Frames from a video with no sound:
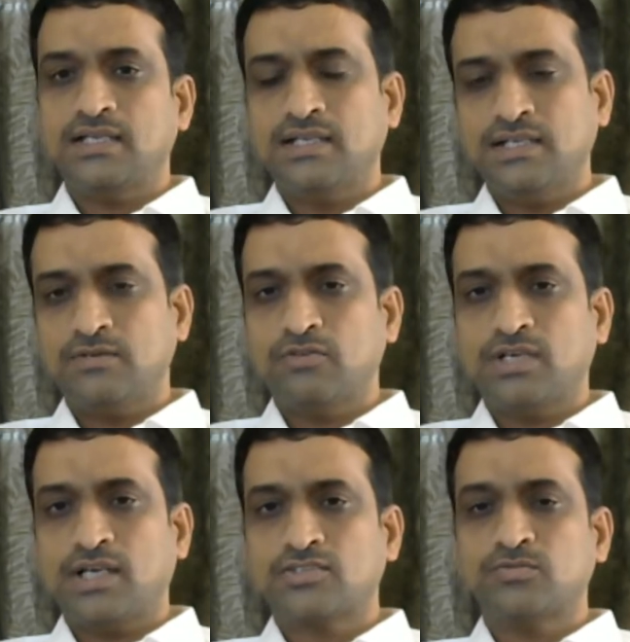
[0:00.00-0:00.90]

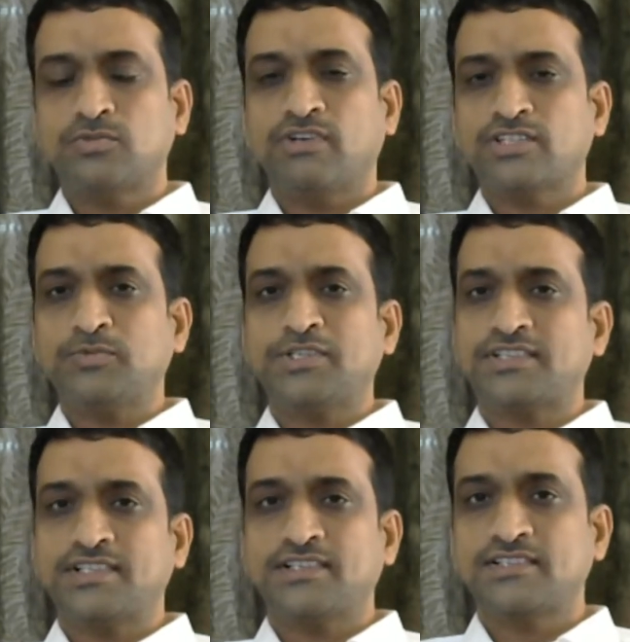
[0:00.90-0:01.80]
vasomotor
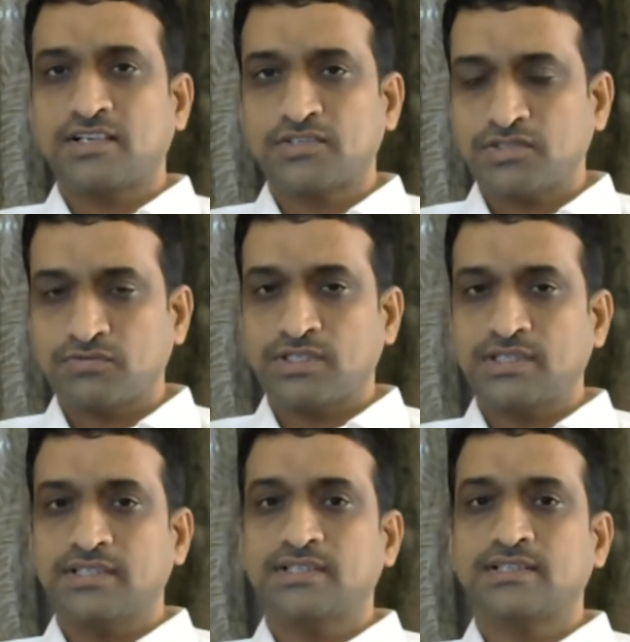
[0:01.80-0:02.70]
center is also involved
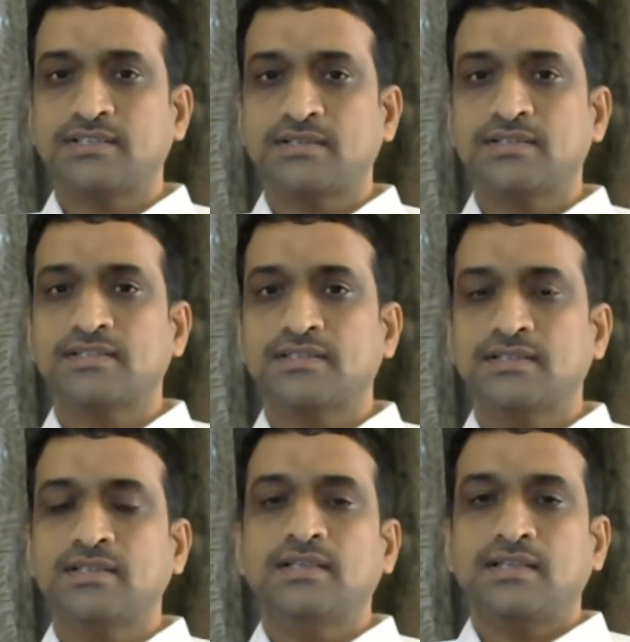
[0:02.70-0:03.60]
in this
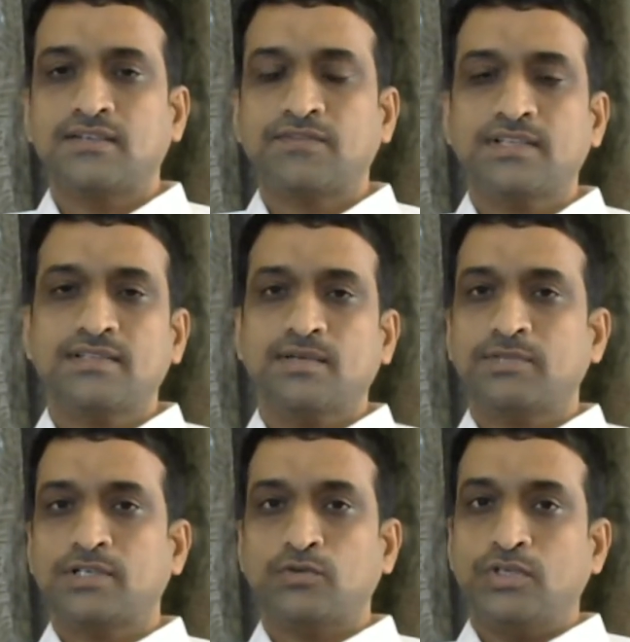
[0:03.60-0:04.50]
reflex. I am
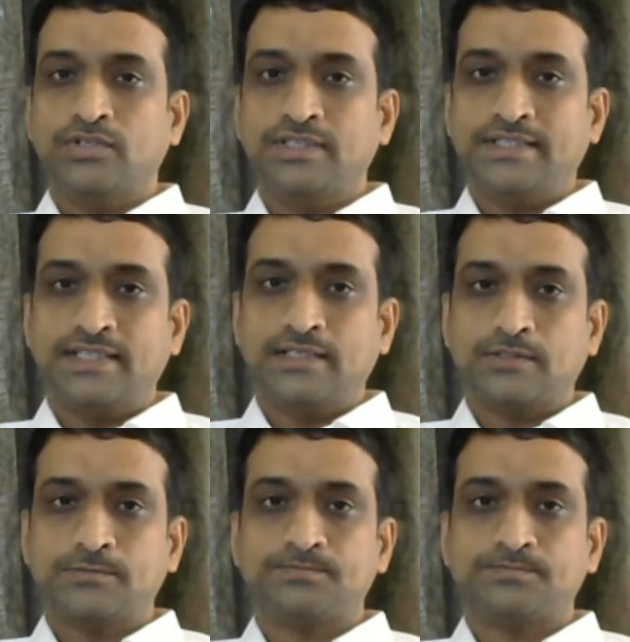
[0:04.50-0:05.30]
not going into detail now.